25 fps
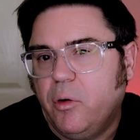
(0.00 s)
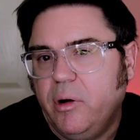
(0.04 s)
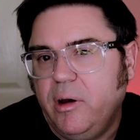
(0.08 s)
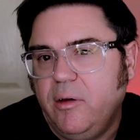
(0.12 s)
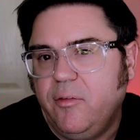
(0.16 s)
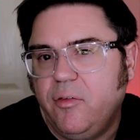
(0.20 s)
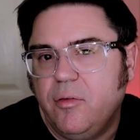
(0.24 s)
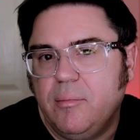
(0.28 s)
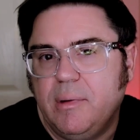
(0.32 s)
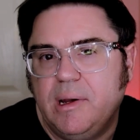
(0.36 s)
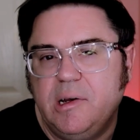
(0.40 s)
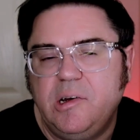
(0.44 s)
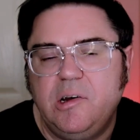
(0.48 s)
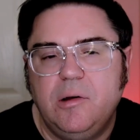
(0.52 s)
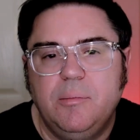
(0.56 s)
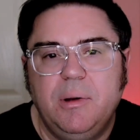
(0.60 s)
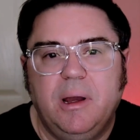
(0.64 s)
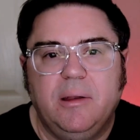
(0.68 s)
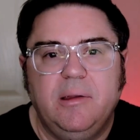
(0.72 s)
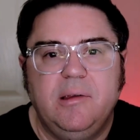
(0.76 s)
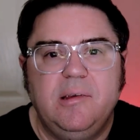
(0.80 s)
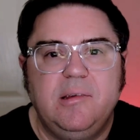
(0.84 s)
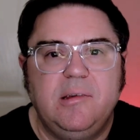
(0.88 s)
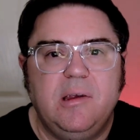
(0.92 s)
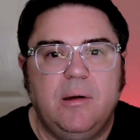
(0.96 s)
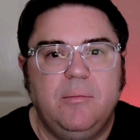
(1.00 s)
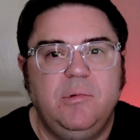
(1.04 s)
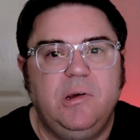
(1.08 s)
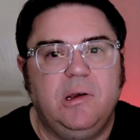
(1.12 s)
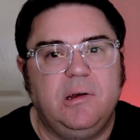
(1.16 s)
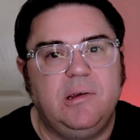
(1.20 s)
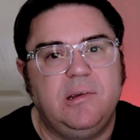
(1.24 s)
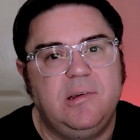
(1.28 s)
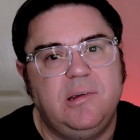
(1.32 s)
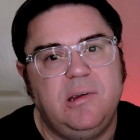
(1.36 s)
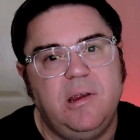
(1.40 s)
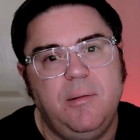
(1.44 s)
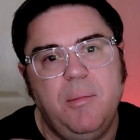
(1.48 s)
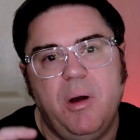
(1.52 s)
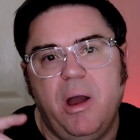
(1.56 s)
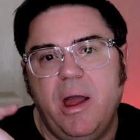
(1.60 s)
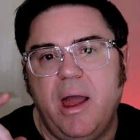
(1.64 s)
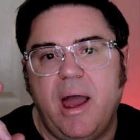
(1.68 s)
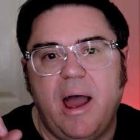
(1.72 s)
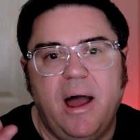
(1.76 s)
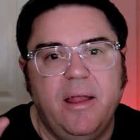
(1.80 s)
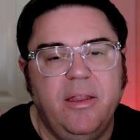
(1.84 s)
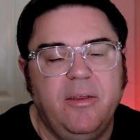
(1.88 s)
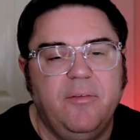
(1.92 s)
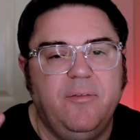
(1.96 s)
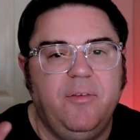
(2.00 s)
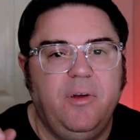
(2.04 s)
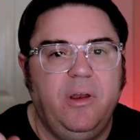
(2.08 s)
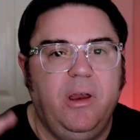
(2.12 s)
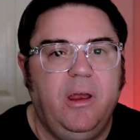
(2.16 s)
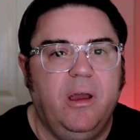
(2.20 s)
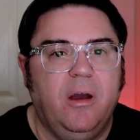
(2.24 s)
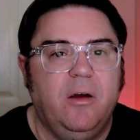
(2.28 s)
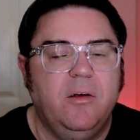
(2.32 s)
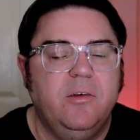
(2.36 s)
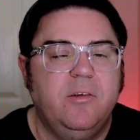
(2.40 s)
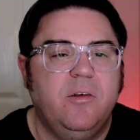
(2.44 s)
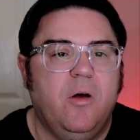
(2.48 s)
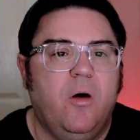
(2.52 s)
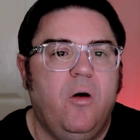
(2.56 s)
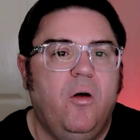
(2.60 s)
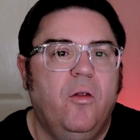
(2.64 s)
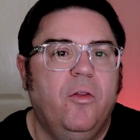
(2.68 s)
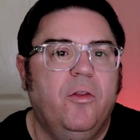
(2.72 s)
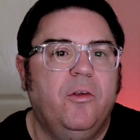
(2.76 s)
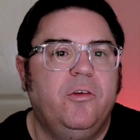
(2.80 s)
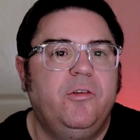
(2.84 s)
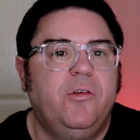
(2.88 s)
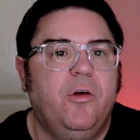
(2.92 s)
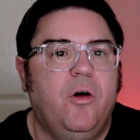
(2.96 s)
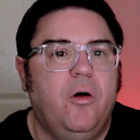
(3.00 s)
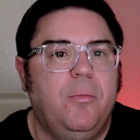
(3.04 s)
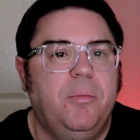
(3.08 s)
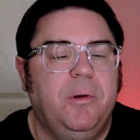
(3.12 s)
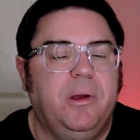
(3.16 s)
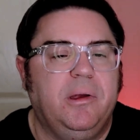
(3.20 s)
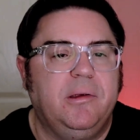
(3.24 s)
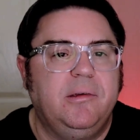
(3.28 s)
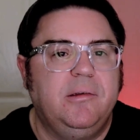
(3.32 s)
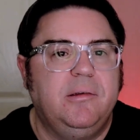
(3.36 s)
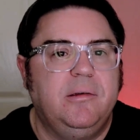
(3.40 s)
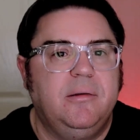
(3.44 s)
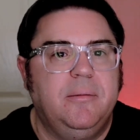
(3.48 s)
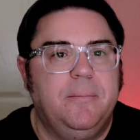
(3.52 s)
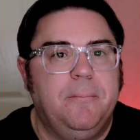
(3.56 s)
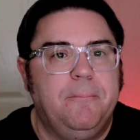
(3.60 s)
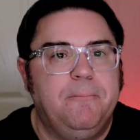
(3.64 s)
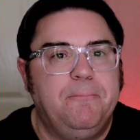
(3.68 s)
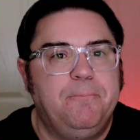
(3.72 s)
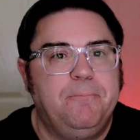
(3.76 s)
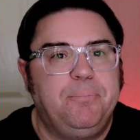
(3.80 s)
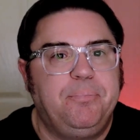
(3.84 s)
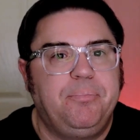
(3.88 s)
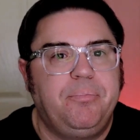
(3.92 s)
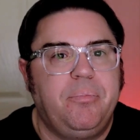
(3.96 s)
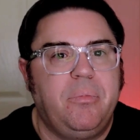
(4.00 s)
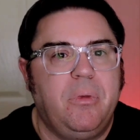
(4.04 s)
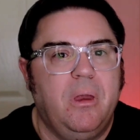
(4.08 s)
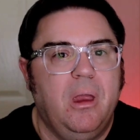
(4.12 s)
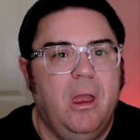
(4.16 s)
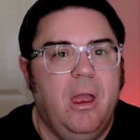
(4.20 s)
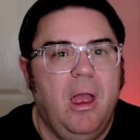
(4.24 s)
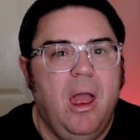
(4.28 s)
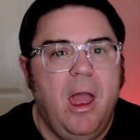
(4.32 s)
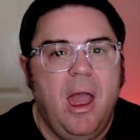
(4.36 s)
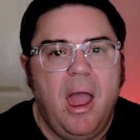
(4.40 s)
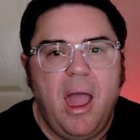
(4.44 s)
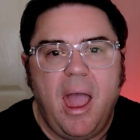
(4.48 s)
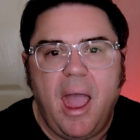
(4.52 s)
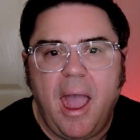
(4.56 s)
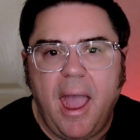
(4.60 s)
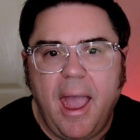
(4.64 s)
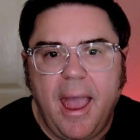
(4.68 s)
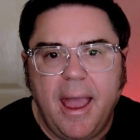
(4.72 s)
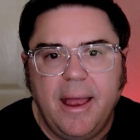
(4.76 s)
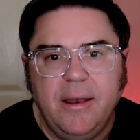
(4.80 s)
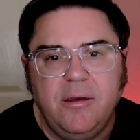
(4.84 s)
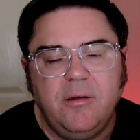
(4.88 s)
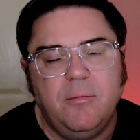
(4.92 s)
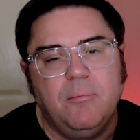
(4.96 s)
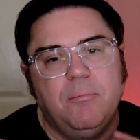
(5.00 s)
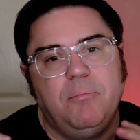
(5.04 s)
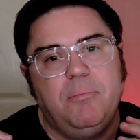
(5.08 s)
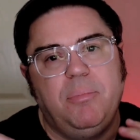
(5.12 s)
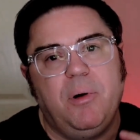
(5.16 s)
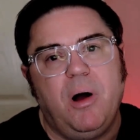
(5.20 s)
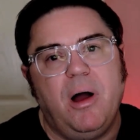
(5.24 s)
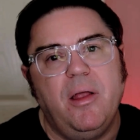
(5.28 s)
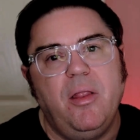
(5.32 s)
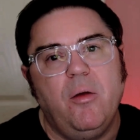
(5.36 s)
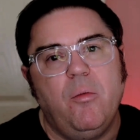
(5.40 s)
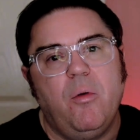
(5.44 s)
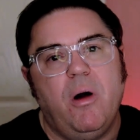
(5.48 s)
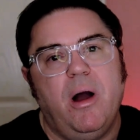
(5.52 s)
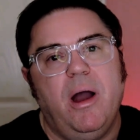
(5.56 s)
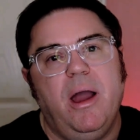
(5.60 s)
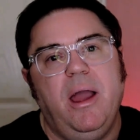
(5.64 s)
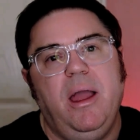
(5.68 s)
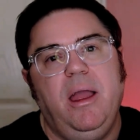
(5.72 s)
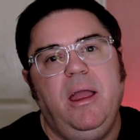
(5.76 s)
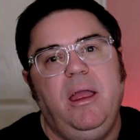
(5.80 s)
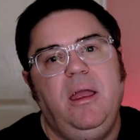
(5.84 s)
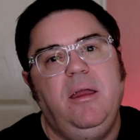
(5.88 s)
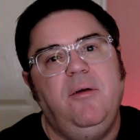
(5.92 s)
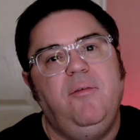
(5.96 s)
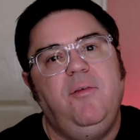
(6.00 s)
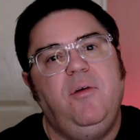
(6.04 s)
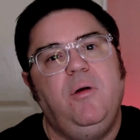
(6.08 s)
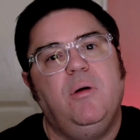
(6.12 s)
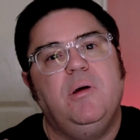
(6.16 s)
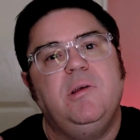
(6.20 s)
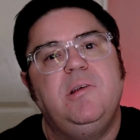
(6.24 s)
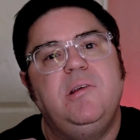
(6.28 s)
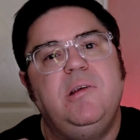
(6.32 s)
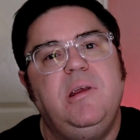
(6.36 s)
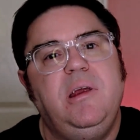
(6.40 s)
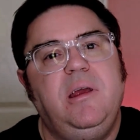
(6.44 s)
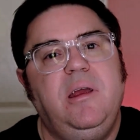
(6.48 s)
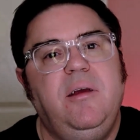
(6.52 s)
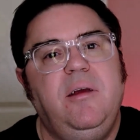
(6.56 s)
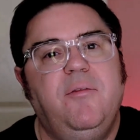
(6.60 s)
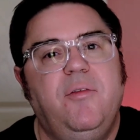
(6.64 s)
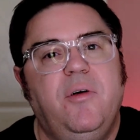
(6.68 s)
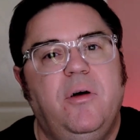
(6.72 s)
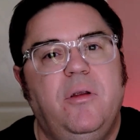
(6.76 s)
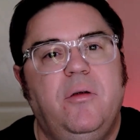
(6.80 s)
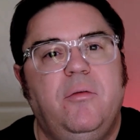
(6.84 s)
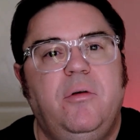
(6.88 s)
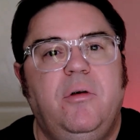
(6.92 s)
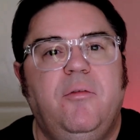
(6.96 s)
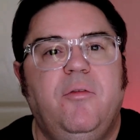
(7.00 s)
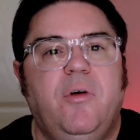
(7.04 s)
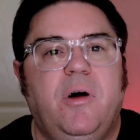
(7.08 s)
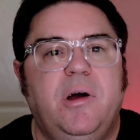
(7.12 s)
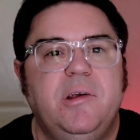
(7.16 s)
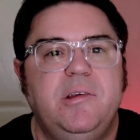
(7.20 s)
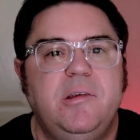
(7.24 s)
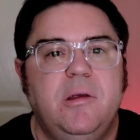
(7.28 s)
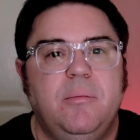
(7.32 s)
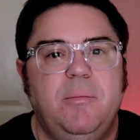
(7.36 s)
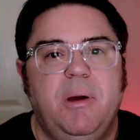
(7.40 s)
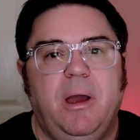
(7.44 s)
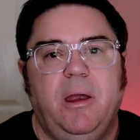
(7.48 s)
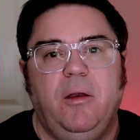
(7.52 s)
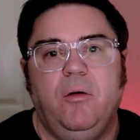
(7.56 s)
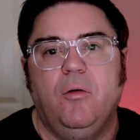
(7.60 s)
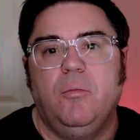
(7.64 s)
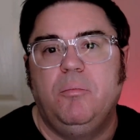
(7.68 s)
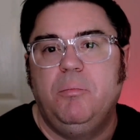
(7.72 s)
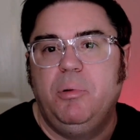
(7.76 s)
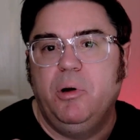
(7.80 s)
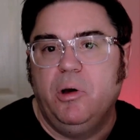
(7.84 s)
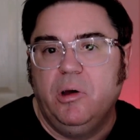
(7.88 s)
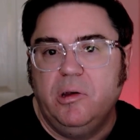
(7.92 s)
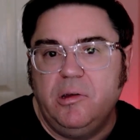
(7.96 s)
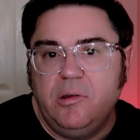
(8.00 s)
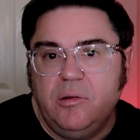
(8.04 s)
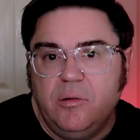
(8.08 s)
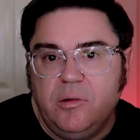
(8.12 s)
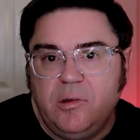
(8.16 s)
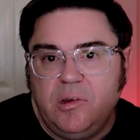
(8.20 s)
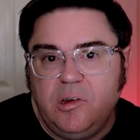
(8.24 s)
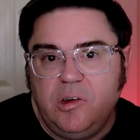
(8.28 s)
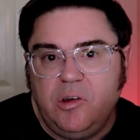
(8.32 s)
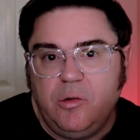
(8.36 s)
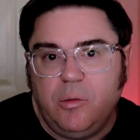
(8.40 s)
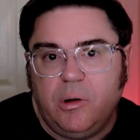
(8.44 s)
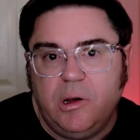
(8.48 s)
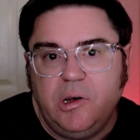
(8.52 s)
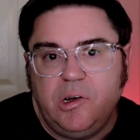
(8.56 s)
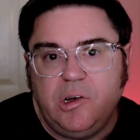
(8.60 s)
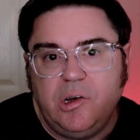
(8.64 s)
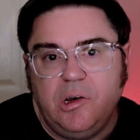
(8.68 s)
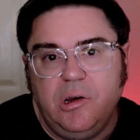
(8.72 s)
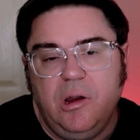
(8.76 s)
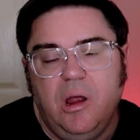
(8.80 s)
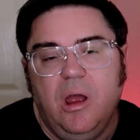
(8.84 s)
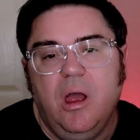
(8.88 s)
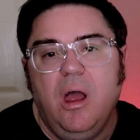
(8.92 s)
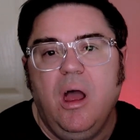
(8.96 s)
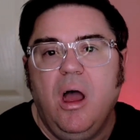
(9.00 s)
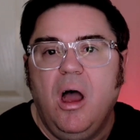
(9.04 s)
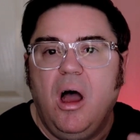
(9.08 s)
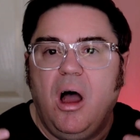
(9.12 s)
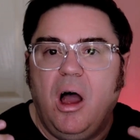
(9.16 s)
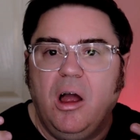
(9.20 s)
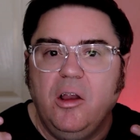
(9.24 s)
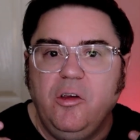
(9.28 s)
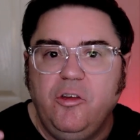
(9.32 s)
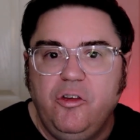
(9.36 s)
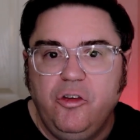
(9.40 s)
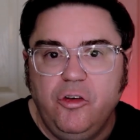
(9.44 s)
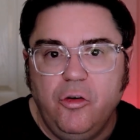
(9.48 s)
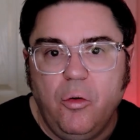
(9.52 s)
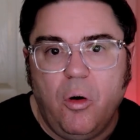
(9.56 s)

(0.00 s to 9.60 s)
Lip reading: information about this subject, see my other videos on the topics. And by the way, if you are seeking further advice about your personal situation, I do